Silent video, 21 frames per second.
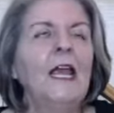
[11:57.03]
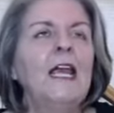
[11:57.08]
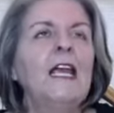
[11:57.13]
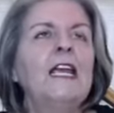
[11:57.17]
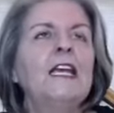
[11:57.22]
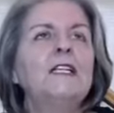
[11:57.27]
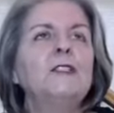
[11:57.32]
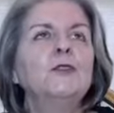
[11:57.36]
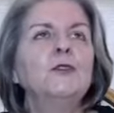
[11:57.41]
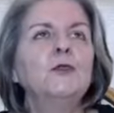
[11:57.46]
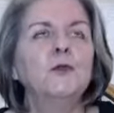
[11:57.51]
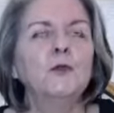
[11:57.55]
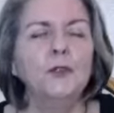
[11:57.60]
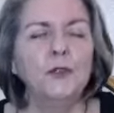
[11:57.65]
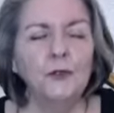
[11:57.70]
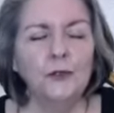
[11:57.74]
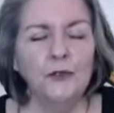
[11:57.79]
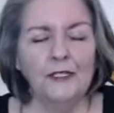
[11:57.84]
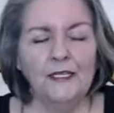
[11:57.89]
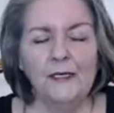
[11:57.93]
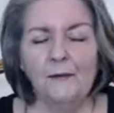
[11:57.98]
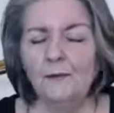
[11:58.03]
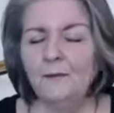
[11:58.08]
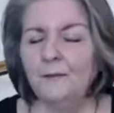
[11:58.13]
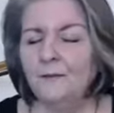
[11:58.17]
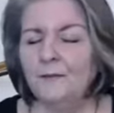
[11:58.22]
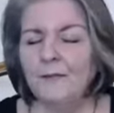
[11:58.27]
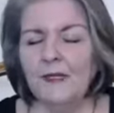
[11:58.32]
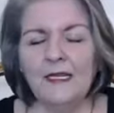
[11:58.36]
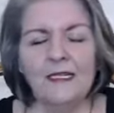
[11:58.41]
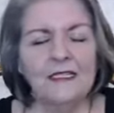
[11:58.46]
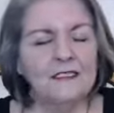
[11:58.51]
it truly
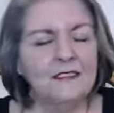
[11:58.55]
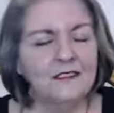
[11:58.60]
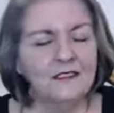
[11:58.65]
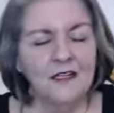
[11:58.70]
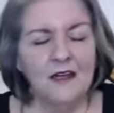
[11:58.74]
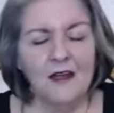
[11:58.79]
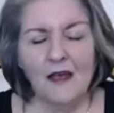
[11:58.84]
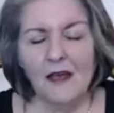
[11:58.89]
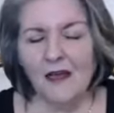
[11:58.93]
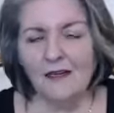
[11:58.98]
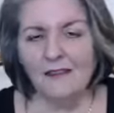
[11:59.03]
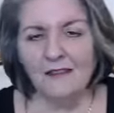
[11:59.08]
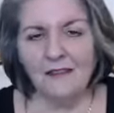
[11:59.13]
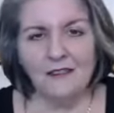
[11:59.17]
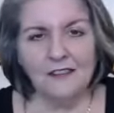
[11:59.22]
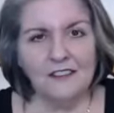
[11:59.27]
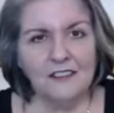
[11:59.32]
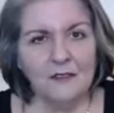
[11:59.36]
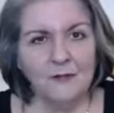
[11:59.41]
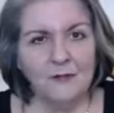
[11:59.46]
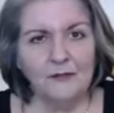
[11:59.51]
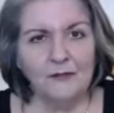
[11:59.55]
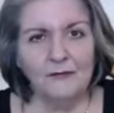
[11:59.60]
is not customer